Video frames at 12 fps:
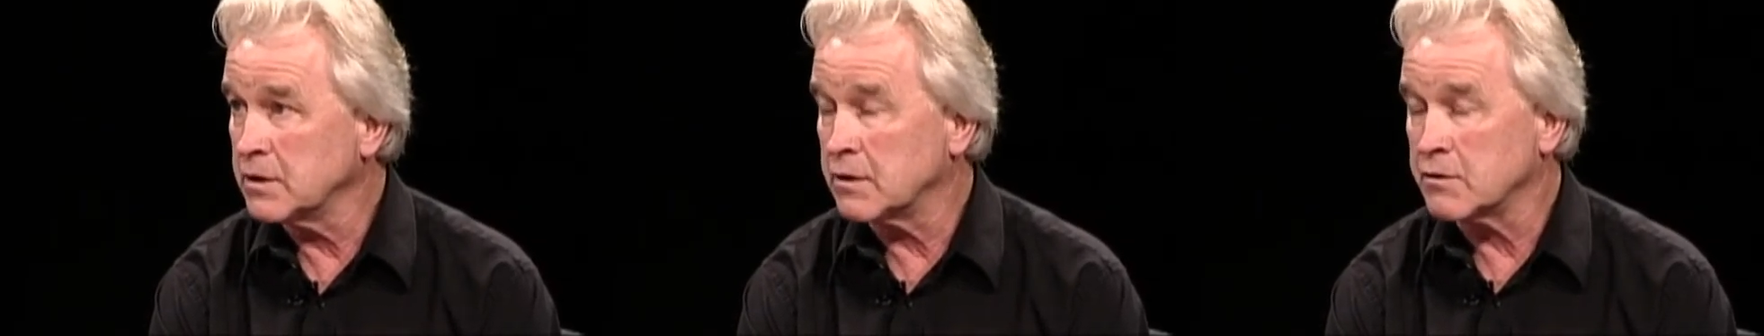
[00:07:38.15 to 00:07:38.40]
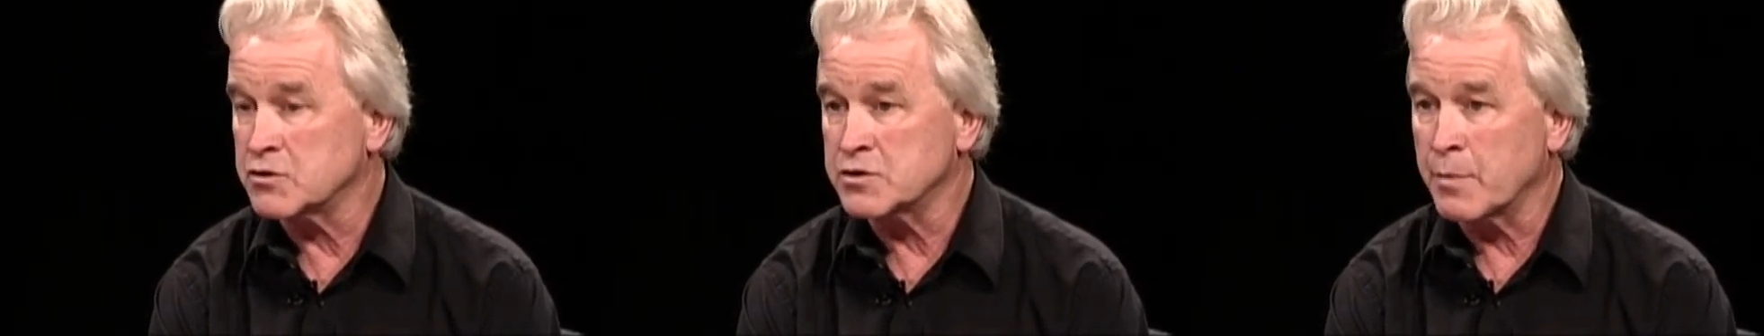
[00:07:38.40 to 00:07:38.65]

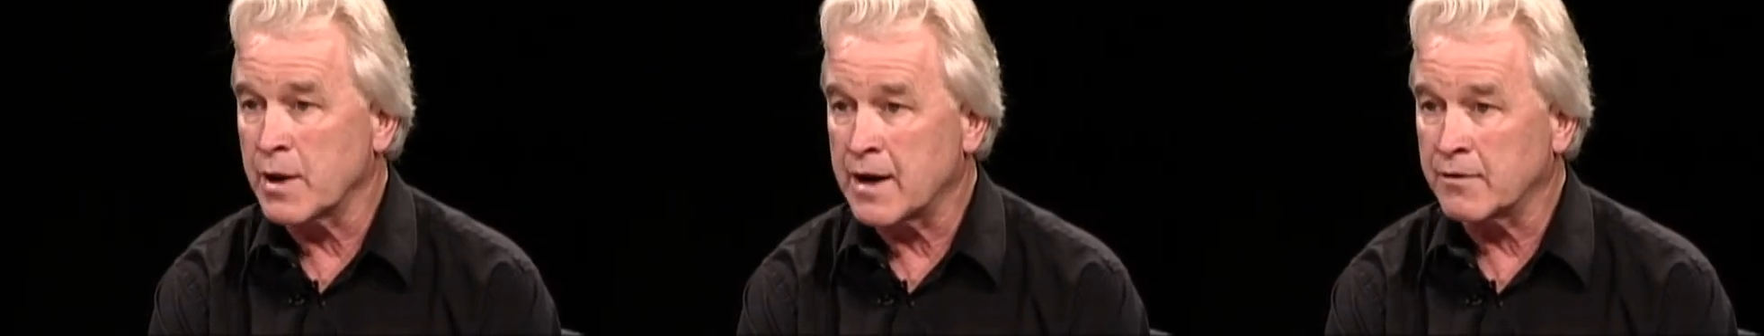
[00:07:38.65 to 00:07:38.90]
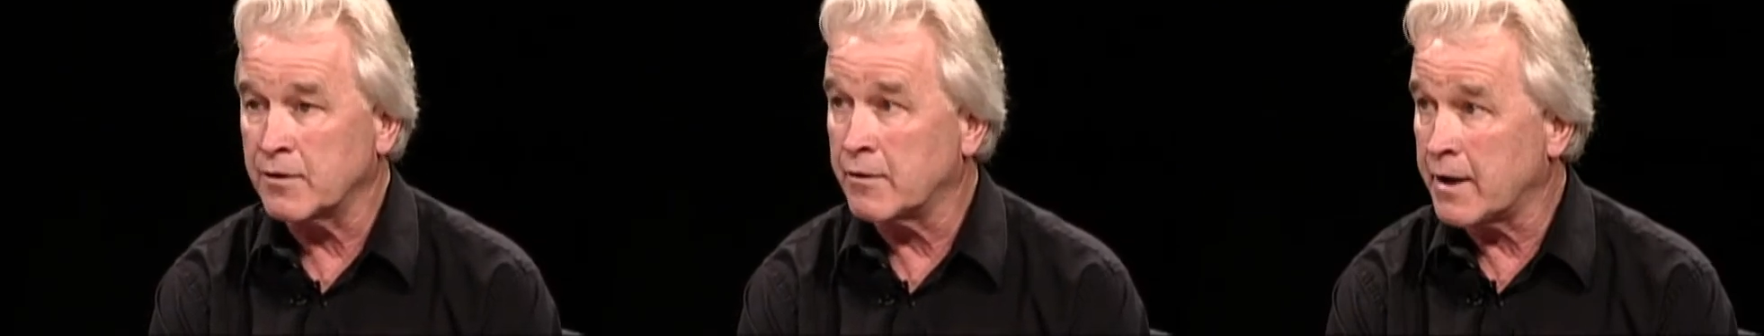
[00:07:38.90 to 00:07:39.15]
There's a
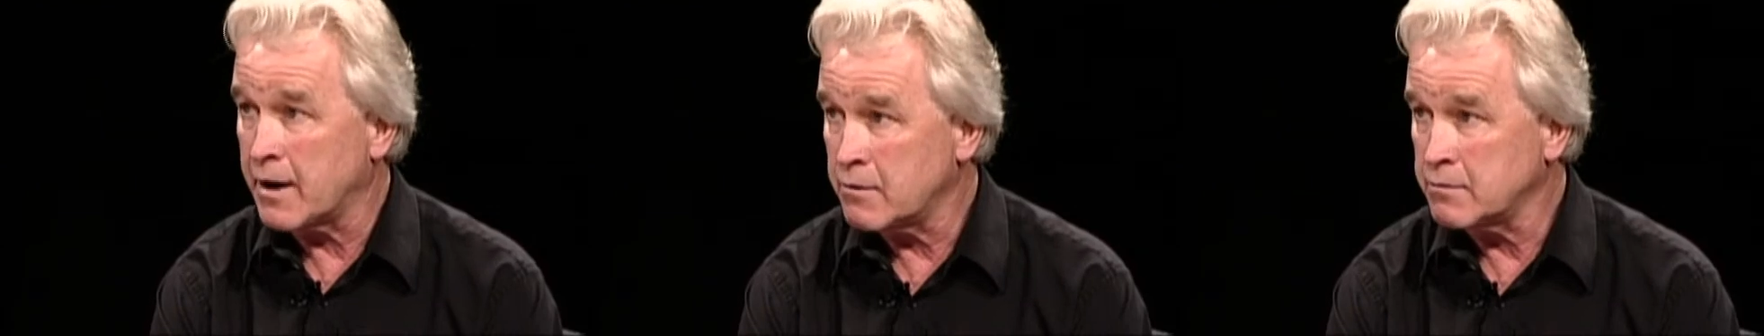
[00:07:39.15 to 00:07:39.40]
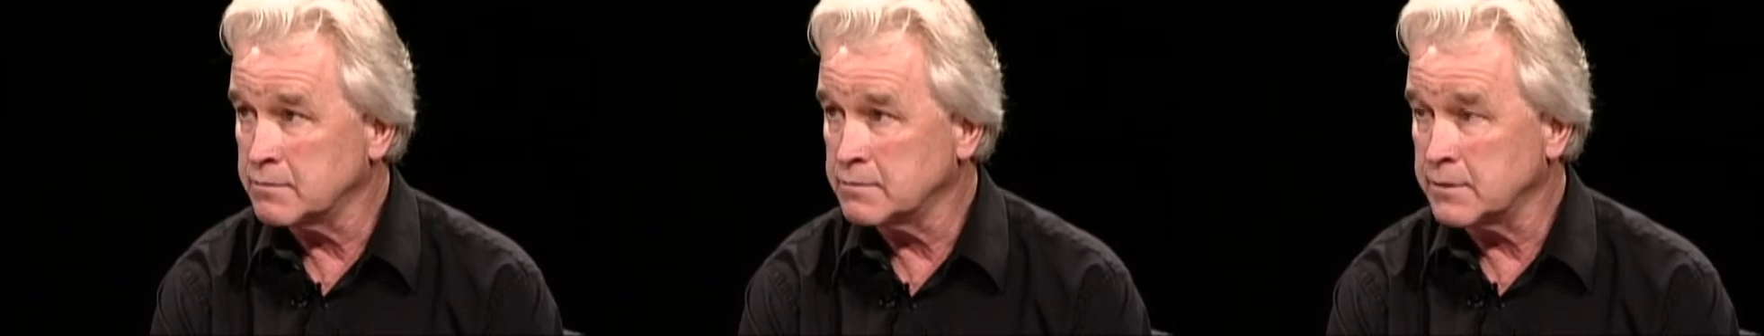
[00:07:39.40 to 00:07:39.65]
plaque there
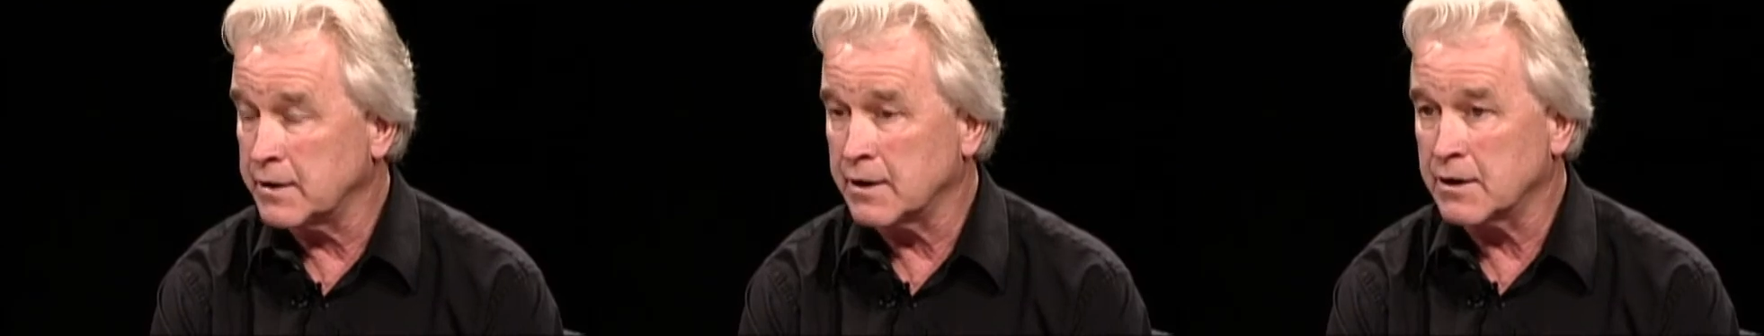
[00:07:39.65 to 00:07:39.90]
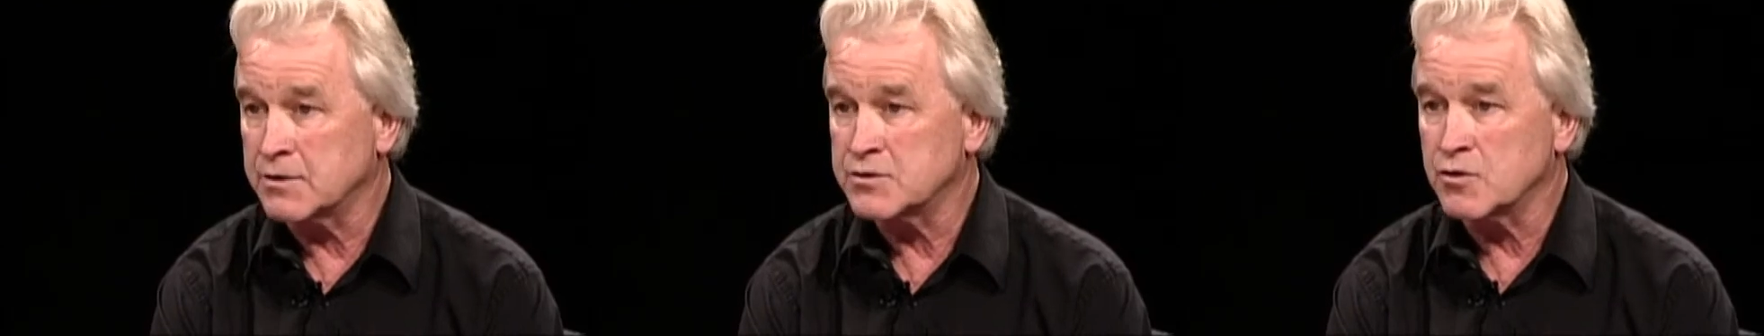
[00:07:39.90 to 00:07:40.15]
now,
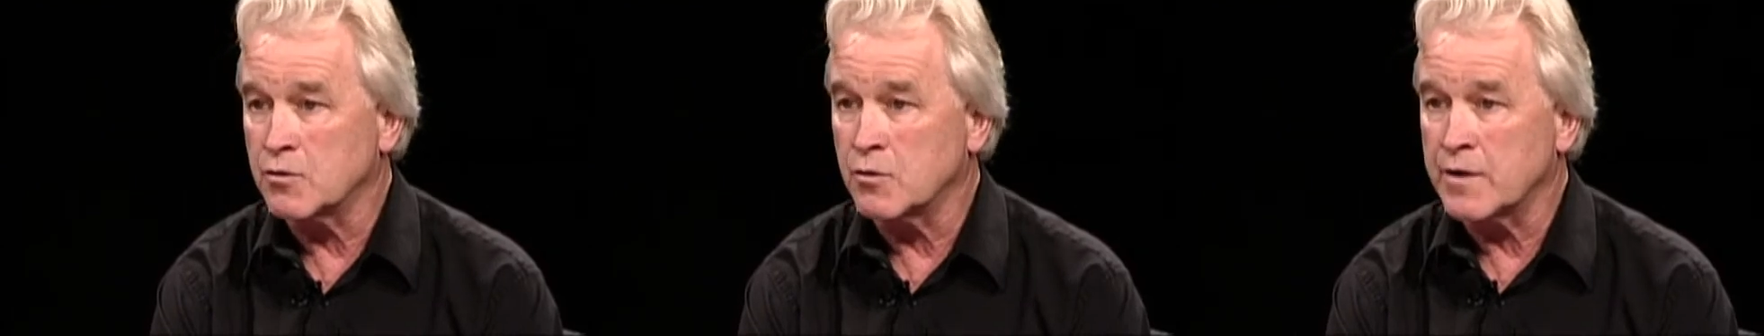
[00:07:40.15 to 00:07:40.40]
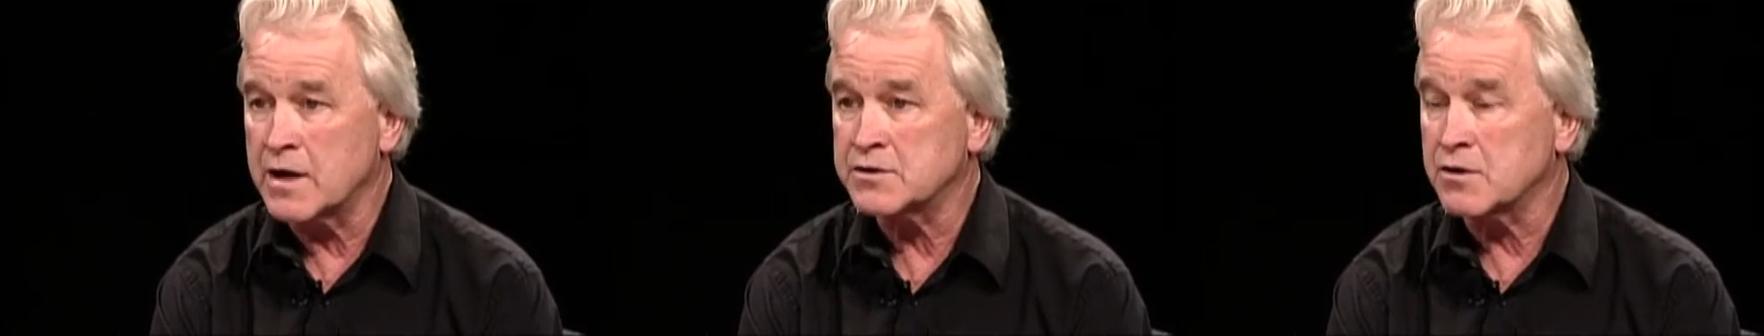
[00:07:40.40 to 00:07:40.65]
and
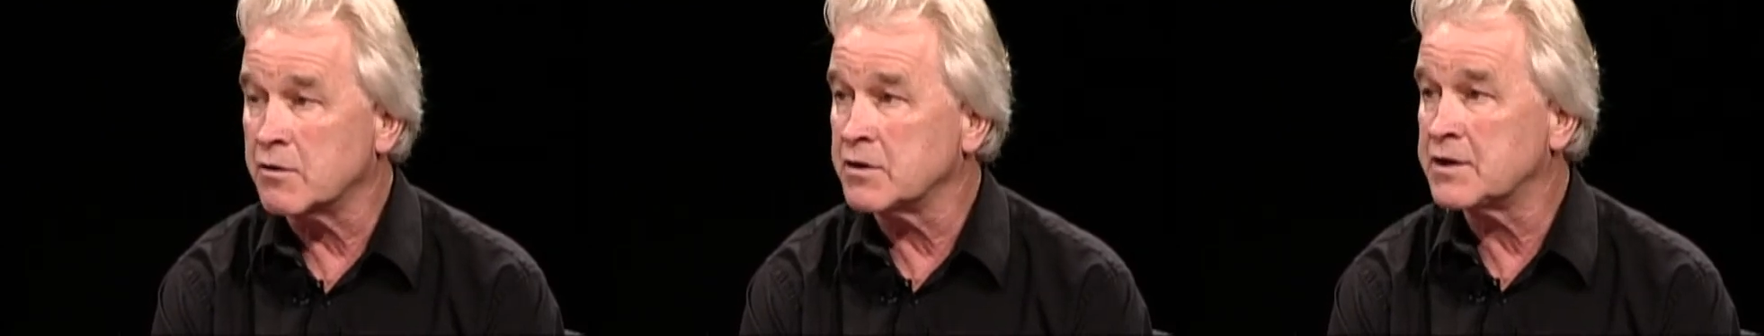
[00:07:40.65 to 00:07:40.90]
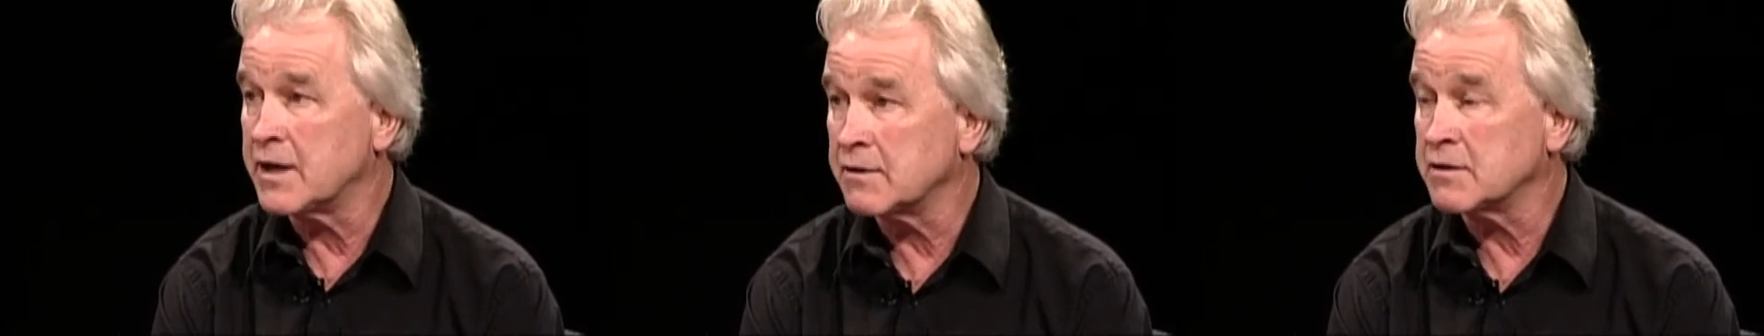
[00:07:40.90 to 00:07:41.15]
so that's our
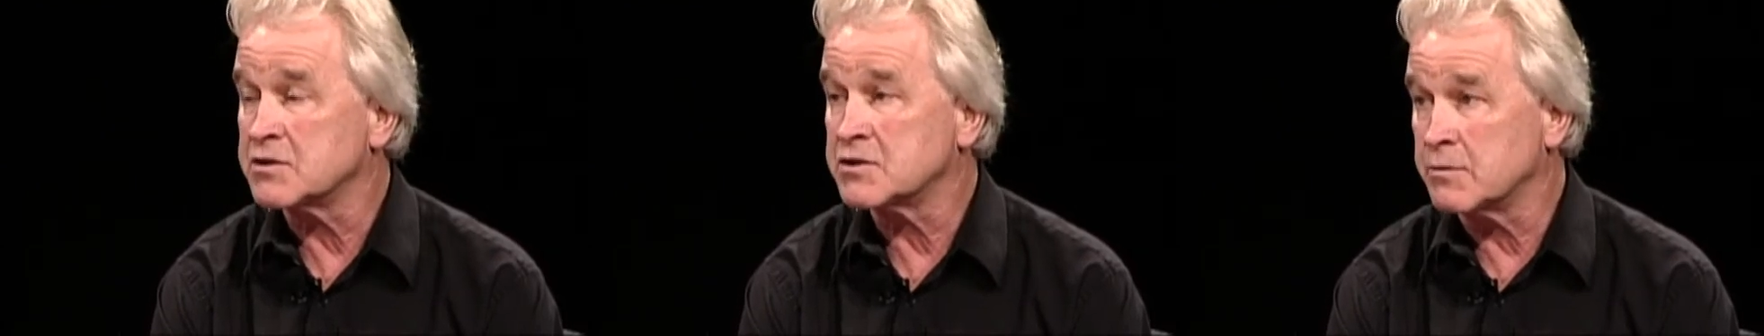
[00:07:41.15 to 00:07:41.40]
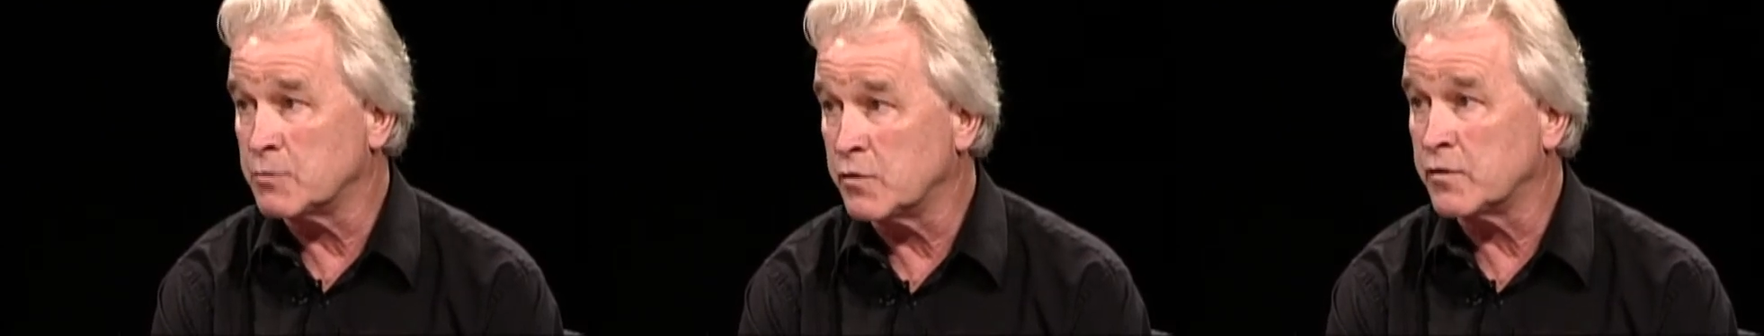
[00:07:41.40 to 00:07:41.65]
intent,
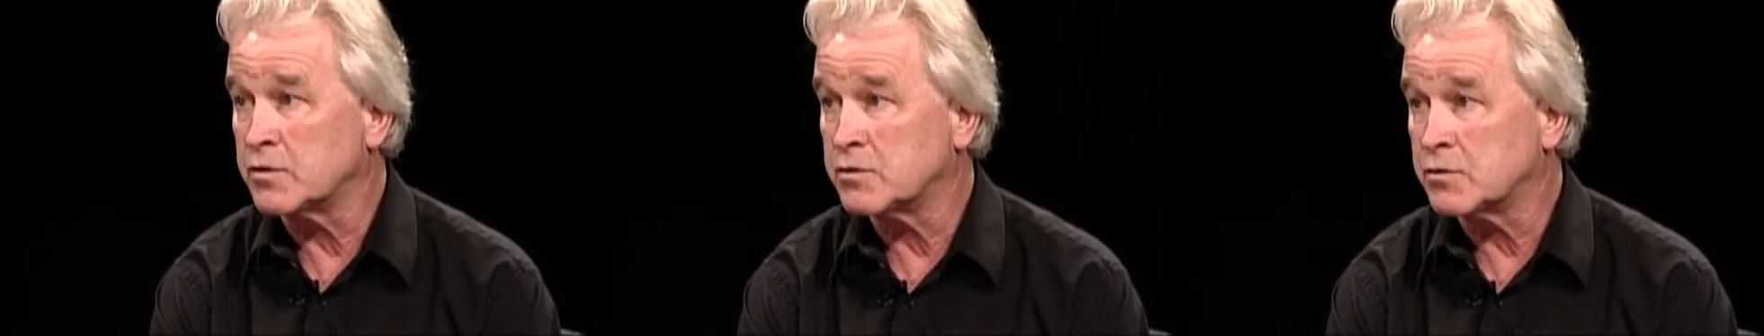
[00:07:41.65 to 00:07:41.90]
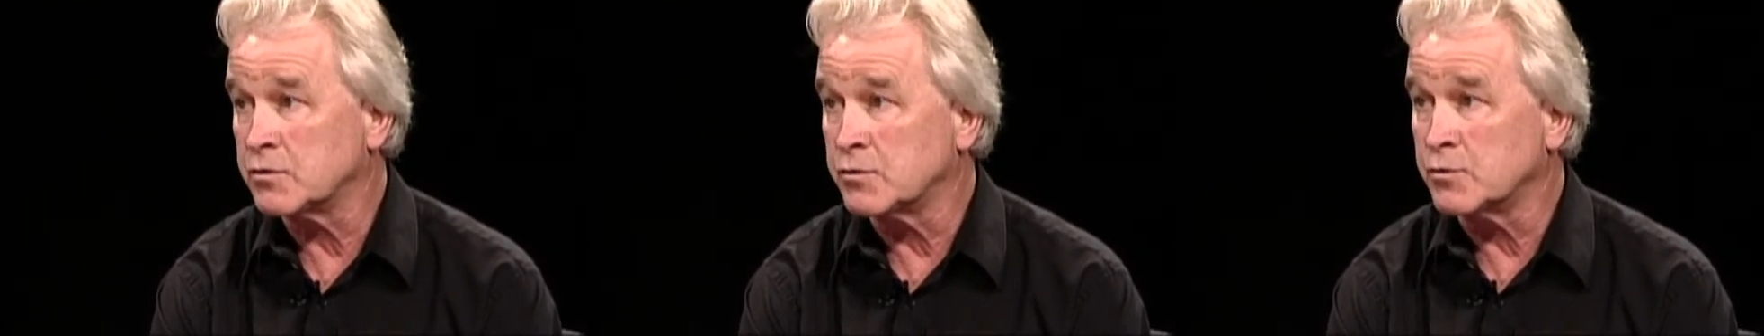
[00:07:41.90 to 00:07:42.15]
is to move
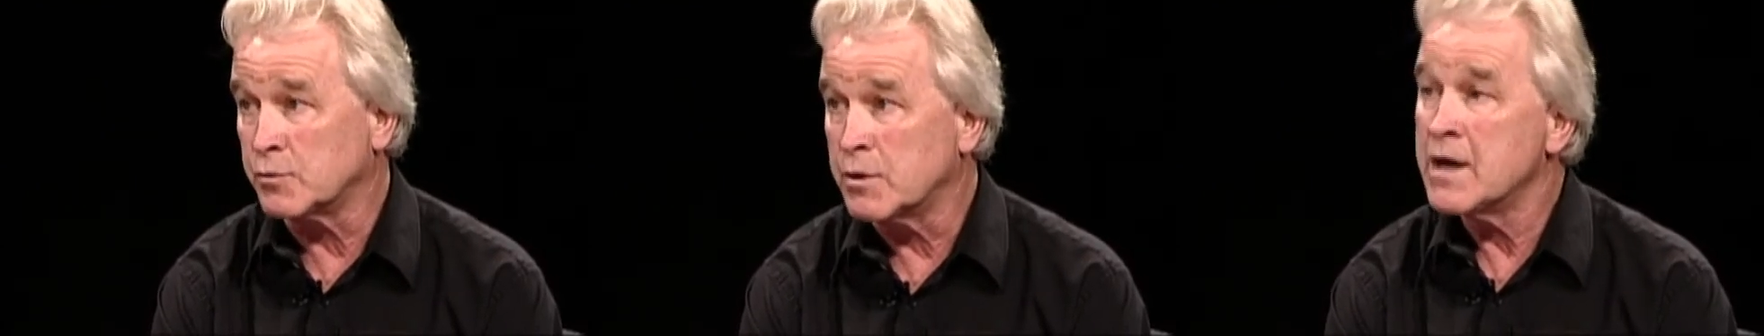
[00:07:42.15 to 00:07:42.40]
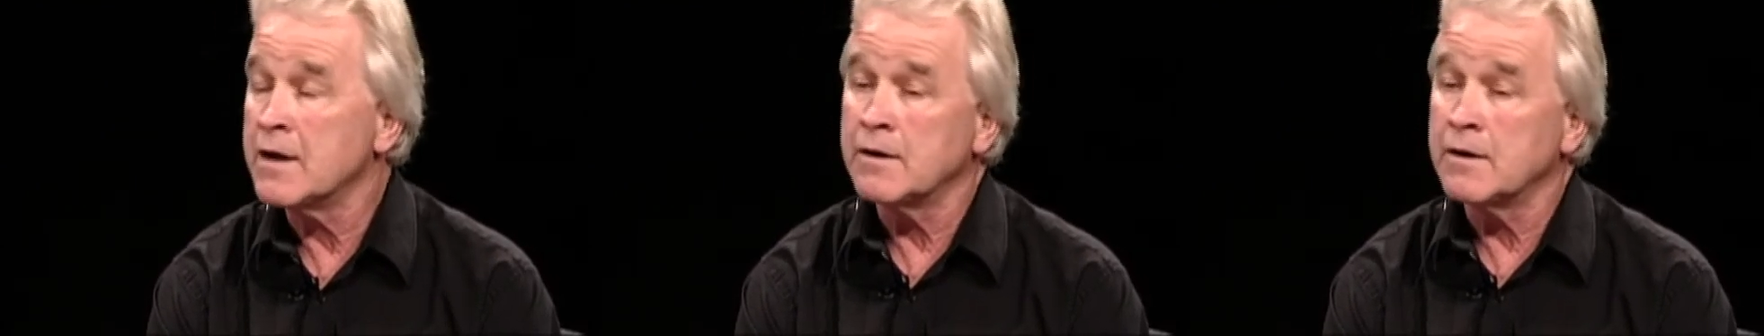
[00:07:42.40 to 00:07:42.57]
it to